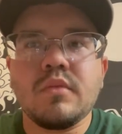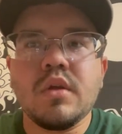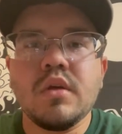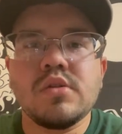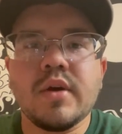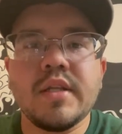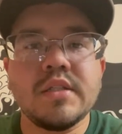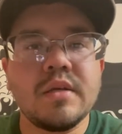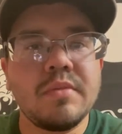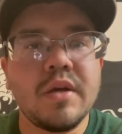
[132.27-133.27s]
so I did
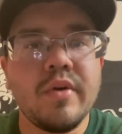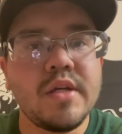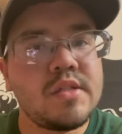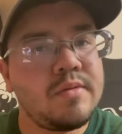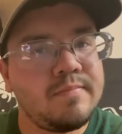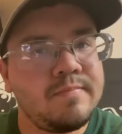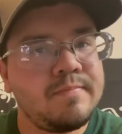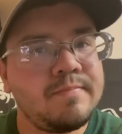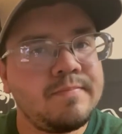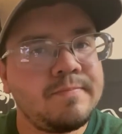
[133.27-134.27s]
something crazy.
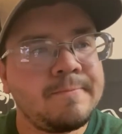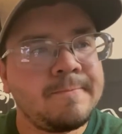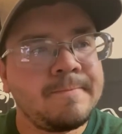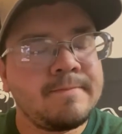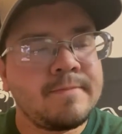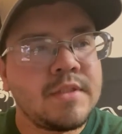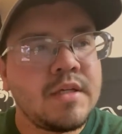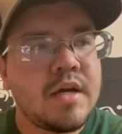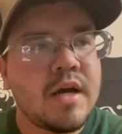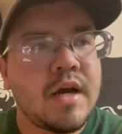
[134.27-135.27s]

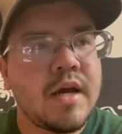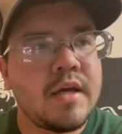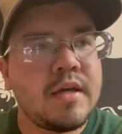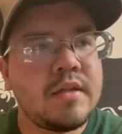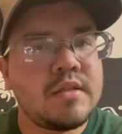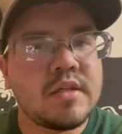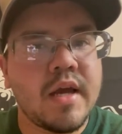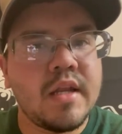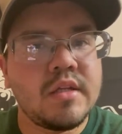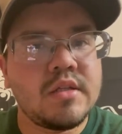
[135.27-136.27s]
I
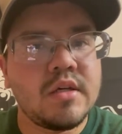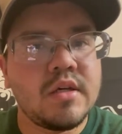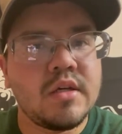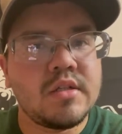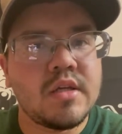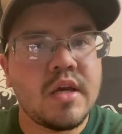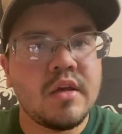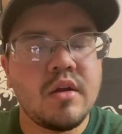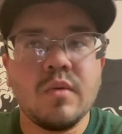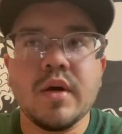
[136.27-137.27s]
decided to say,
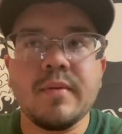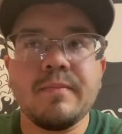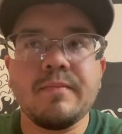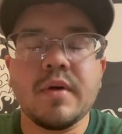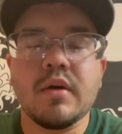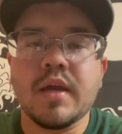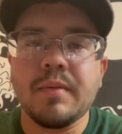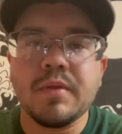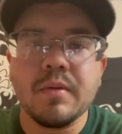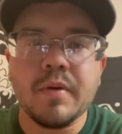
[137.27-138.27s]
you know what? I'll
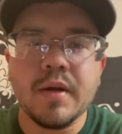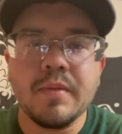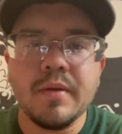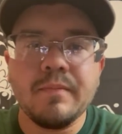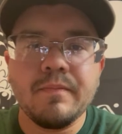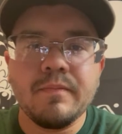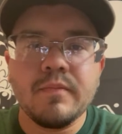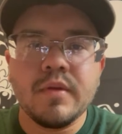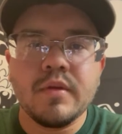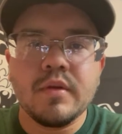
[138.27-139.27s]
keep the apartment.
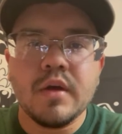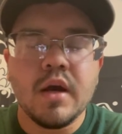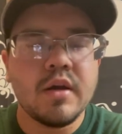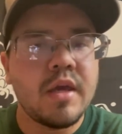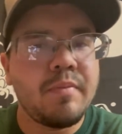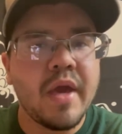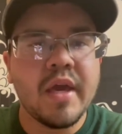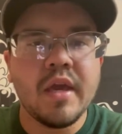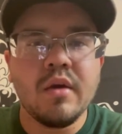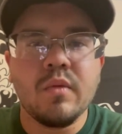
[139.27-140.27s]
I'll keep
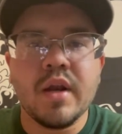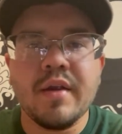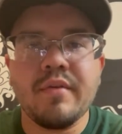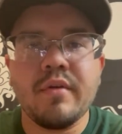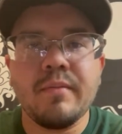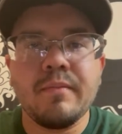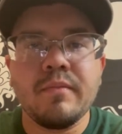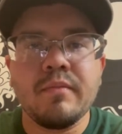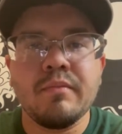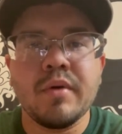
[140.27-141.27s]
paying it, whatever.
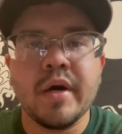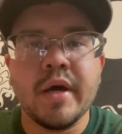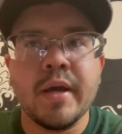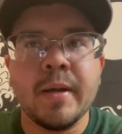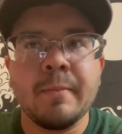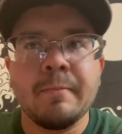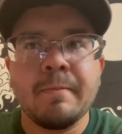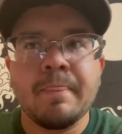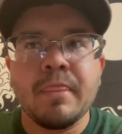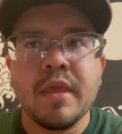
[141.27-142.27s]
But
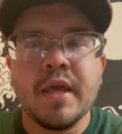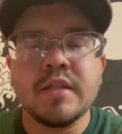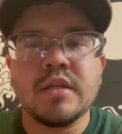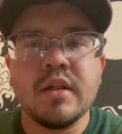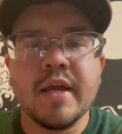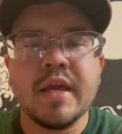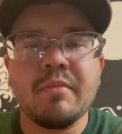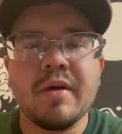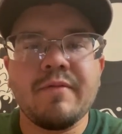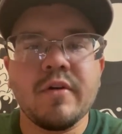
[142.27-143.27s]
until I get
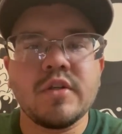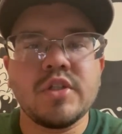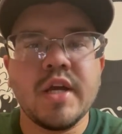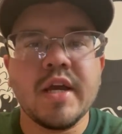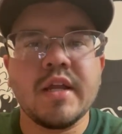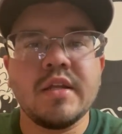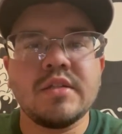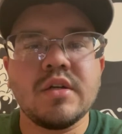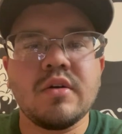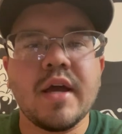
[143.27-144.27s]
my first check and
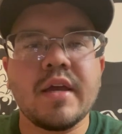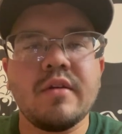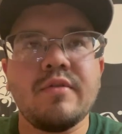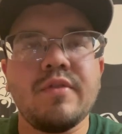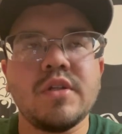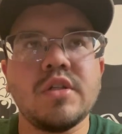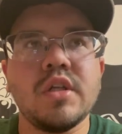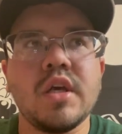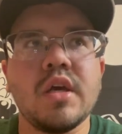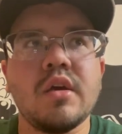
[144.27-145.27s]
until I can
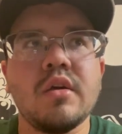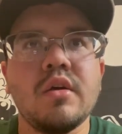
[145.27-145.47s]
officially,